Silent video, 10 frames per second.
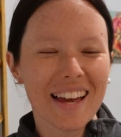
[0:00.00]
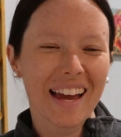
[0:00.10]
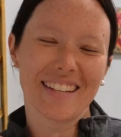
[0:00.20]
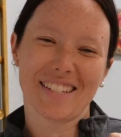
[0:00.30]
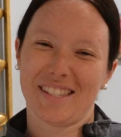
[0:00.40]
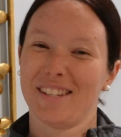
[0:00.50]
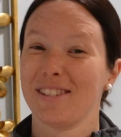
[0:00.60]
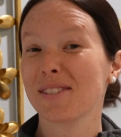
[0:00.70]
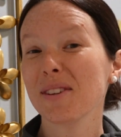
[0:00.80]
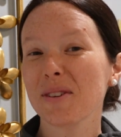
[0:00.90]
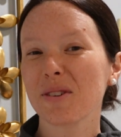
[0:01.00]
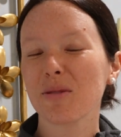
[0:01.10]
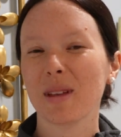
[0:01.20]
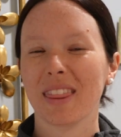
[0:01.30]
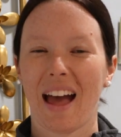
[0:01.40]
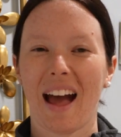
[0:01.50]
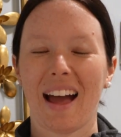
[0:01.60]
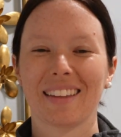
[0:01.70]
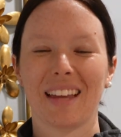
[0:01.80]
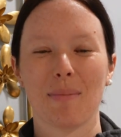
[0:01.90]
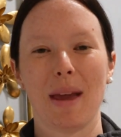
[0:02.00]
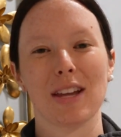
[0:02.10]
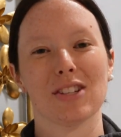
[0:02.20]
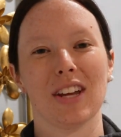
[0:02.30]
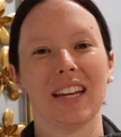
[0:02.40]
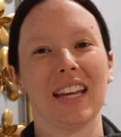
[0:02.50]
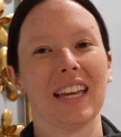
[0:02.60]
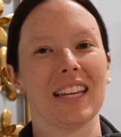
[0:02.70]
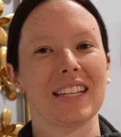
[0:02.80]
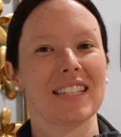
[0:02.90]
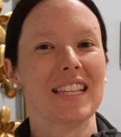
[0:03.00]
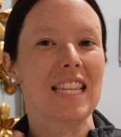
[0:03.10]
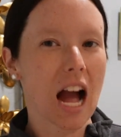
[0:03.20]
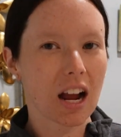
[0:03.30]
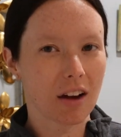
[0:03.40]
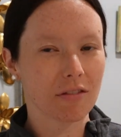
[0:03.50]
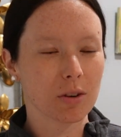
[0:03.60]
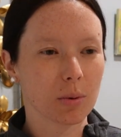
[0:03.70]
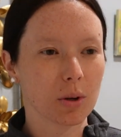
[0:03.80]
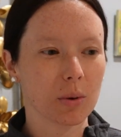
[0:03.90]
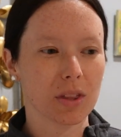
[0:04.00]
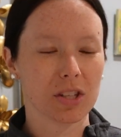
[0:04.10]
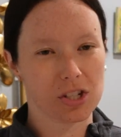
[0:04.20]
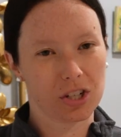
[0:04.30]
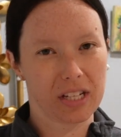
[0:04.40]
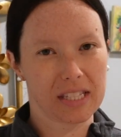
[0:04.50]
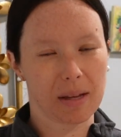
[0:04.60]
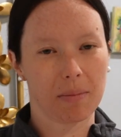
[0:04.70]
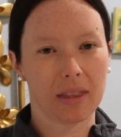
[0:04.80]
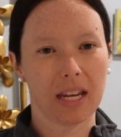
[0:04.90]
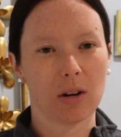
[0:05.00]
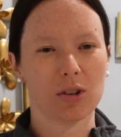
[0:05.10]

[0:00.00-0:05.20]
and just assume that a patient is not comfortable with inserting something,